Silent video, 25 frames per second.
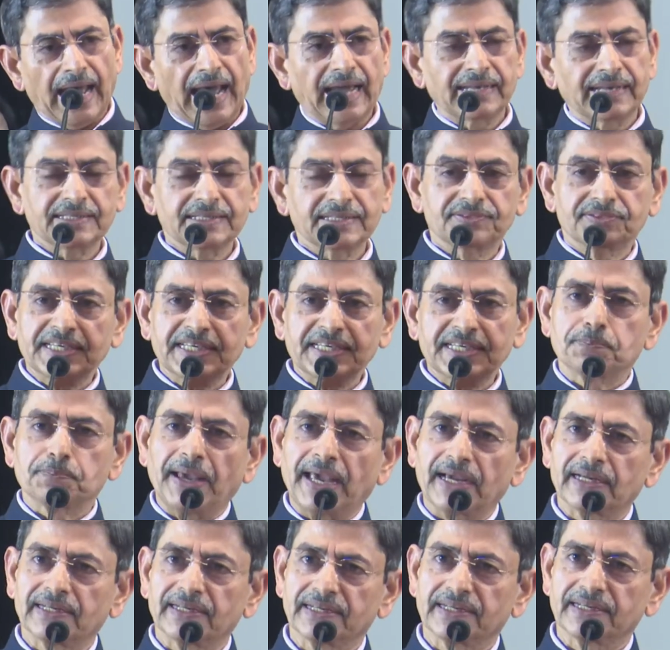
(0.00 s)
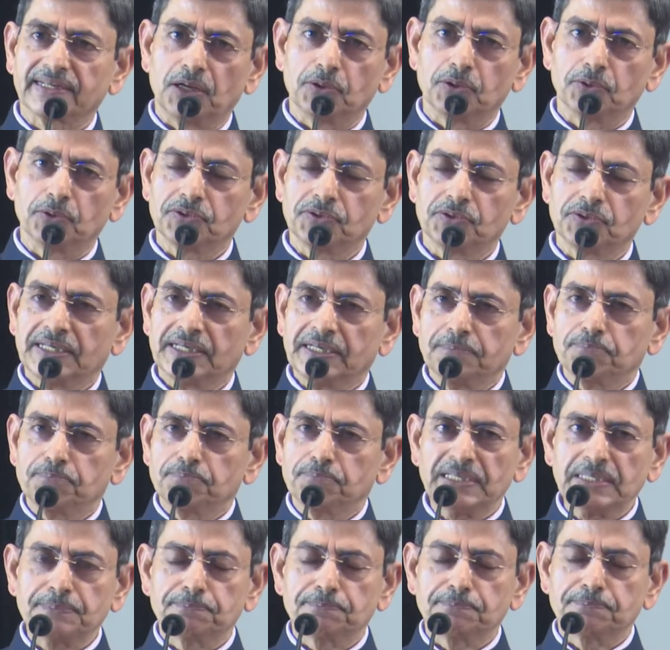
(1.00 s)
And in this background,
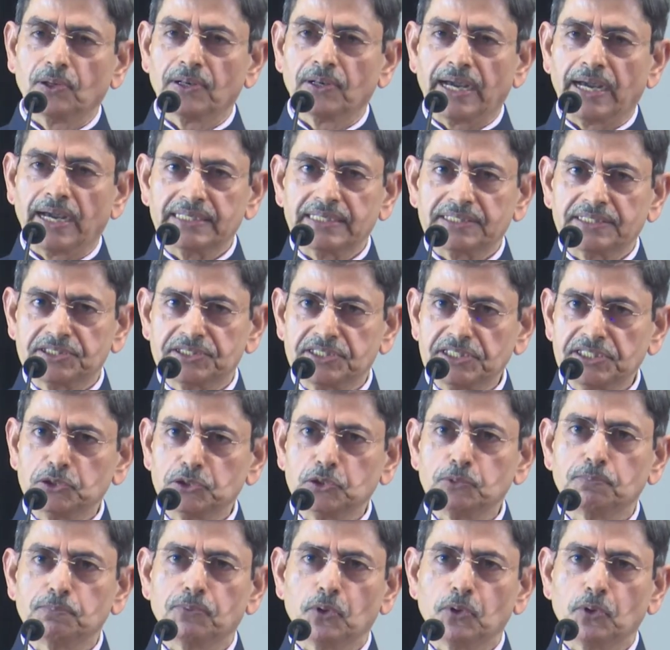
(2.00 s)
people like G.U.